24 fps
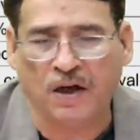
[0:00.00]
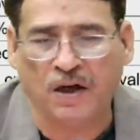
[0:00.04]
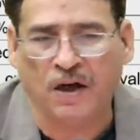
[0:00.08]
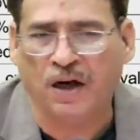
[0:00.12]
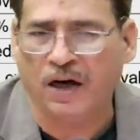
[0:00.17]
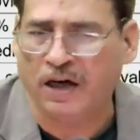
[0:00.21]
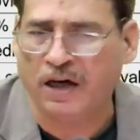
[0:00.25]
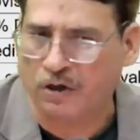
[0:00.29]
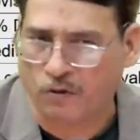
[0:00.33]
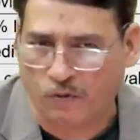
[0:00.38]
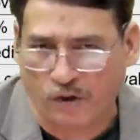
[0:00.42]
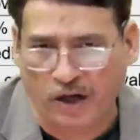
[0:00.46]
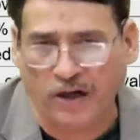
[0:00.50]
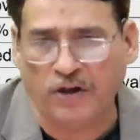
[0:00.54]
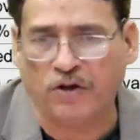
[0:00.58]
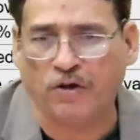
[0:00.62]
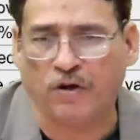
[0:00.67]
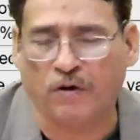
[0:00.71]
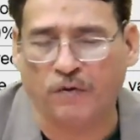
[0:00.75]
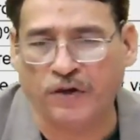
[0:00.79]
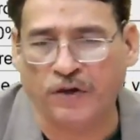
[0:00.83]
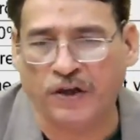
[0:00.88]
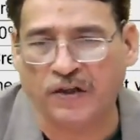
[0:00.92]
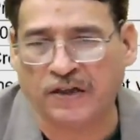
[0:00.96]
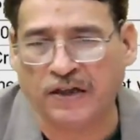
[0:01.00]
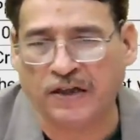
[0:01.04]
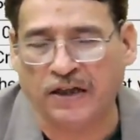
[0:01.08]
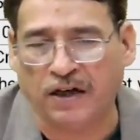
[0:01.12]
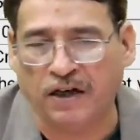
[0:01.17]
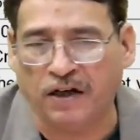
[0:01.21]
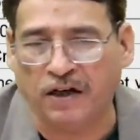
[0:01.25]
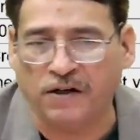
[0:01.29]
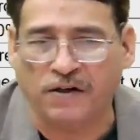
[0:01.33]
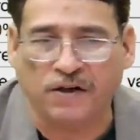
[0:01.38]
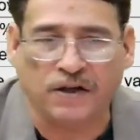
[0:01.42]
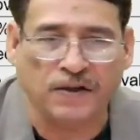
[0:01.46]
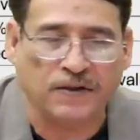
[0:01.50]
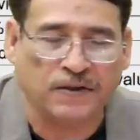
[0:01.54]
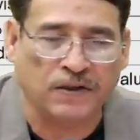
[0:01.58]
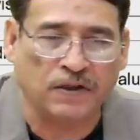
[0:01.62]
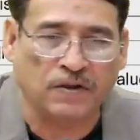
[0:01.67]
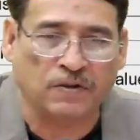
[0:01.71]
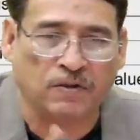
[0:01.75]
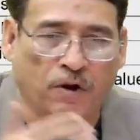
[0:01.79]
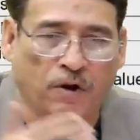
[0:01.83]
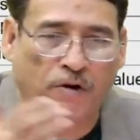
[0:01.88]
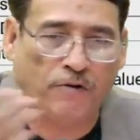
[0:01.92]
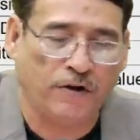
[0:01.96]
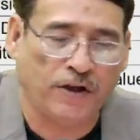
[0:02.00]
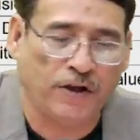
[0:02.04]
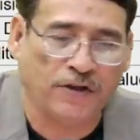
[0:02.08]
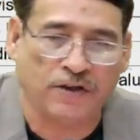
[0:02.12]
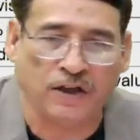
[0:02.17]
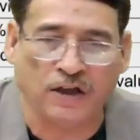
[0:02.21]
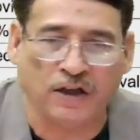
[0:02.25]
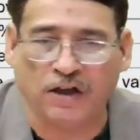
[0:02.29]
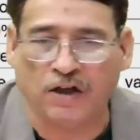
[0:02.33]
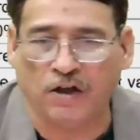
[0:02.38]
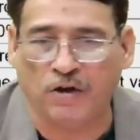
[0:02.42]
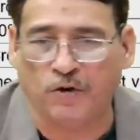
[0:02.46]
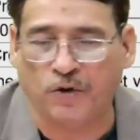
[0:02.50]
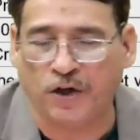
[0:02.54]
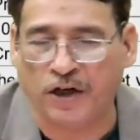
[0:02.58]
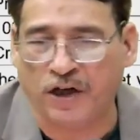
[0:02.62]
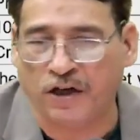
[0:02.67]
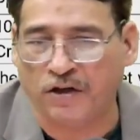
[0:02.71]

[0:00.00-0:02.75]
And quite obviously, interest is always included